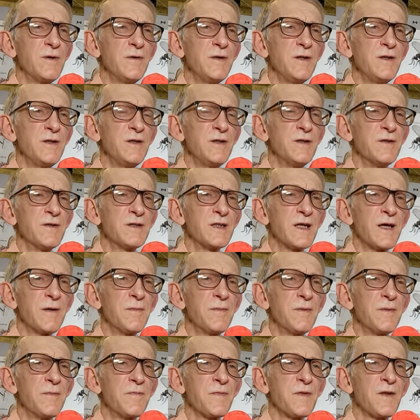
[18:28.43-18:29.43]
in
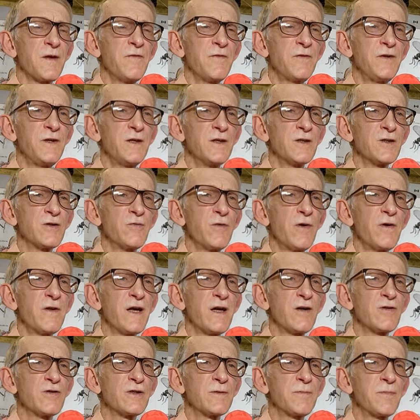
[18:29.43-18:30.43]
some fields
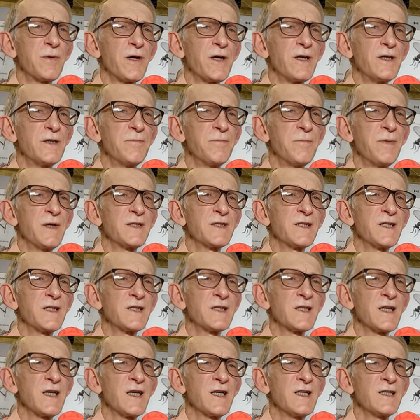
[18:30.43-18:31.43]
without sprayed
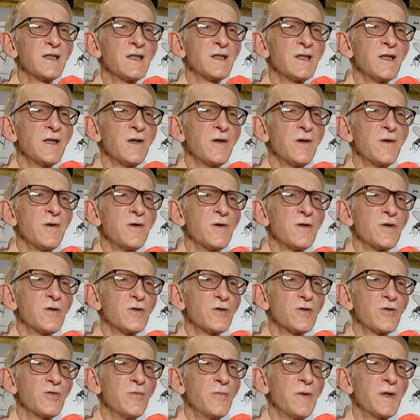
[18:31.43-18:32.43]
pesticides.
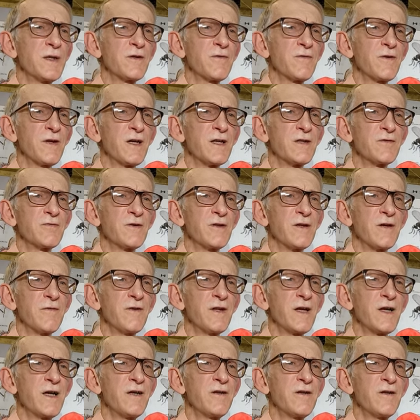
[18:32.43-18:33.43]
So butterflies were
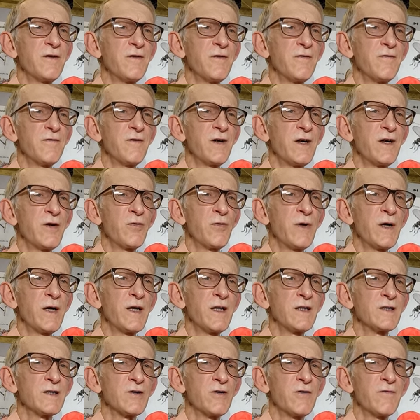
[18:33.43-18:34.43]
flying very
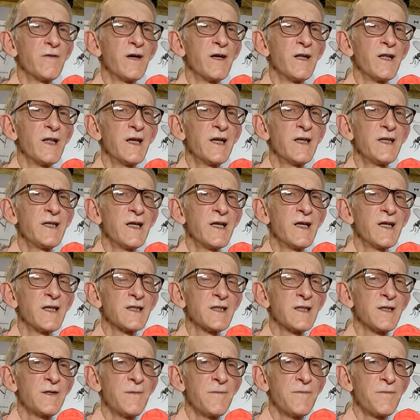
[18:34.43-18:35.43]
well, so they're laying
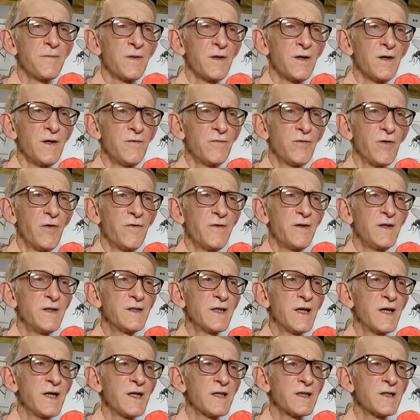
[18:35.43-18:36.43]
eggs. From
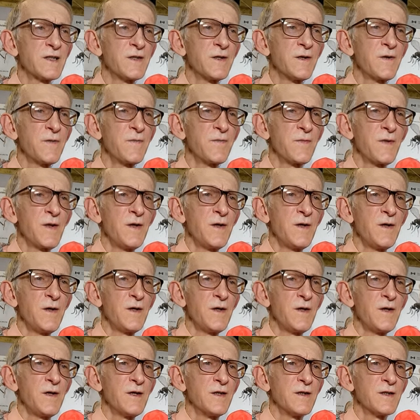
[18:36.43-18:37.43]
these eggs,
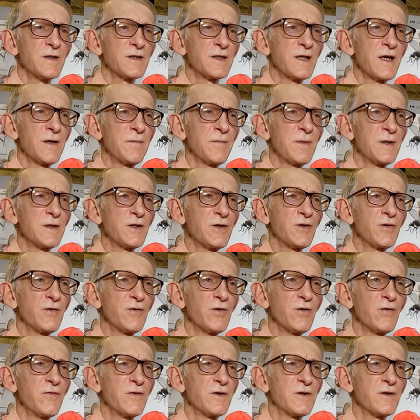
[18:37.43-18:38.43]
some
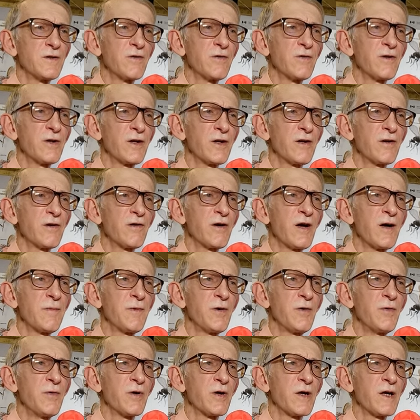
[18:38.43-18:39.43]
material of a
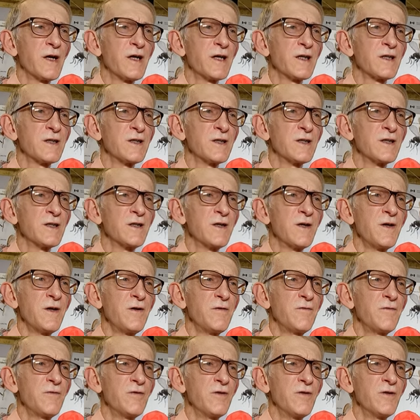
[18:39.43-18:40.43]
Trichogramma were collected
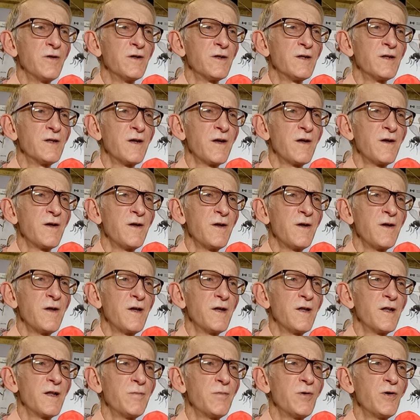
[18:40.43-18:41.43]
for
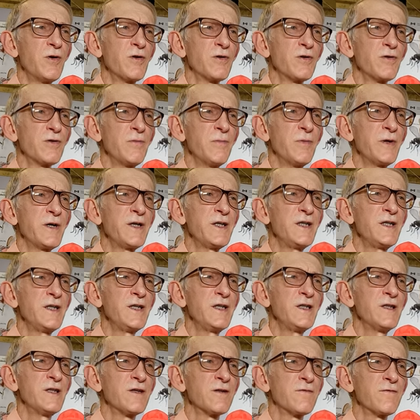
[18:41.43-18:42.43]
laboratory
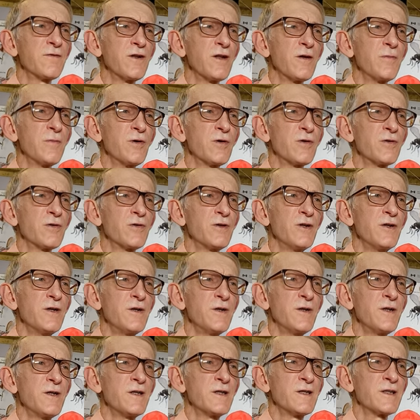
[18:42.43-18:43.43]
breeding and for laboratory
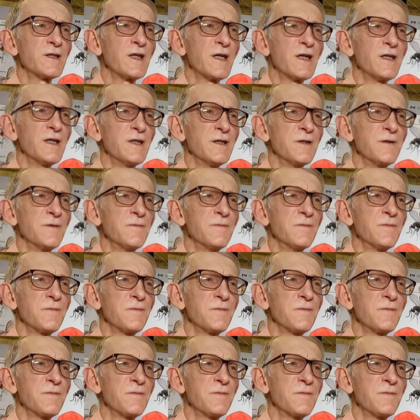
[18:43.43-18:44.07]
study.